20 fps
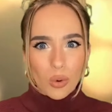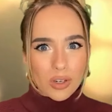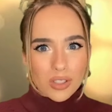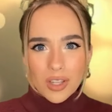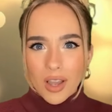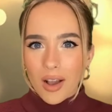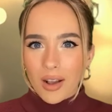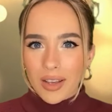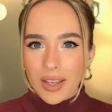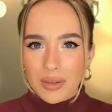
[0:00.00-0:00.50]
We're
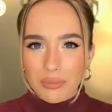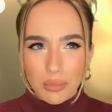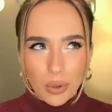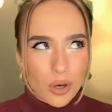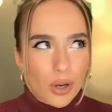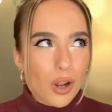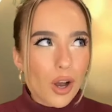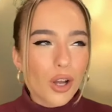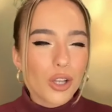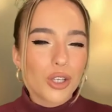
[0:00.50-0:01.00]
talking
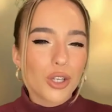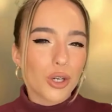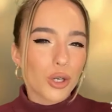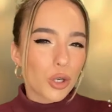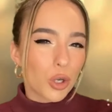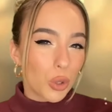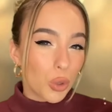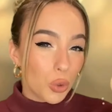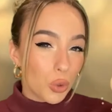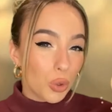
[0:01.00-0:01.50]
put on your
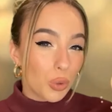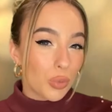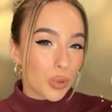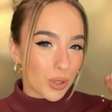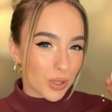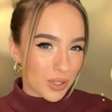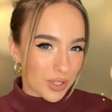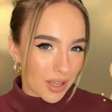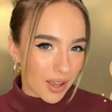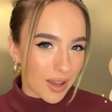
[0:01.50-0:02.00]
cool
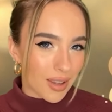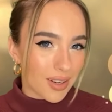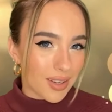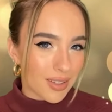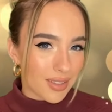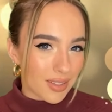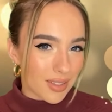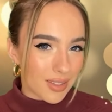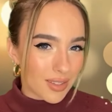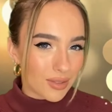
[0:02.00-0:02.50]

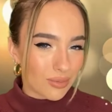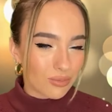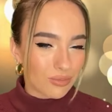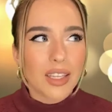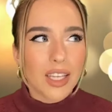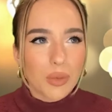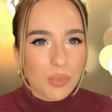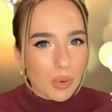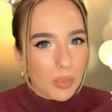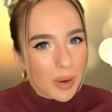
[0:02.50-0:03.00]
personas.
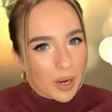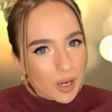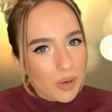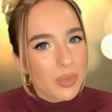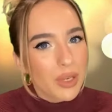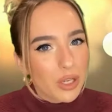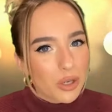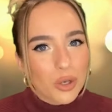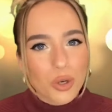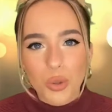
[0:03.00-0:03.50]
Like, prepare to
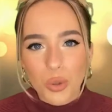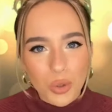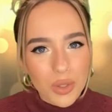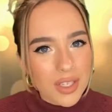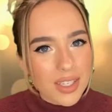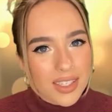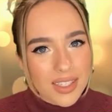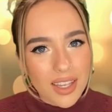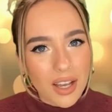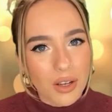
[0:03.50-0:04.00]
be your
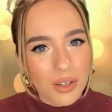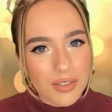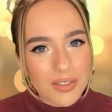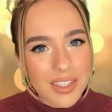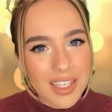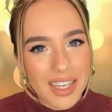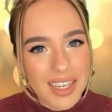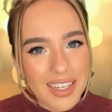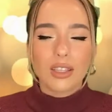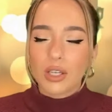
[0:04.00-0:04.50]
coolest
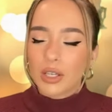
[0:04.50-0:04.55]
selves.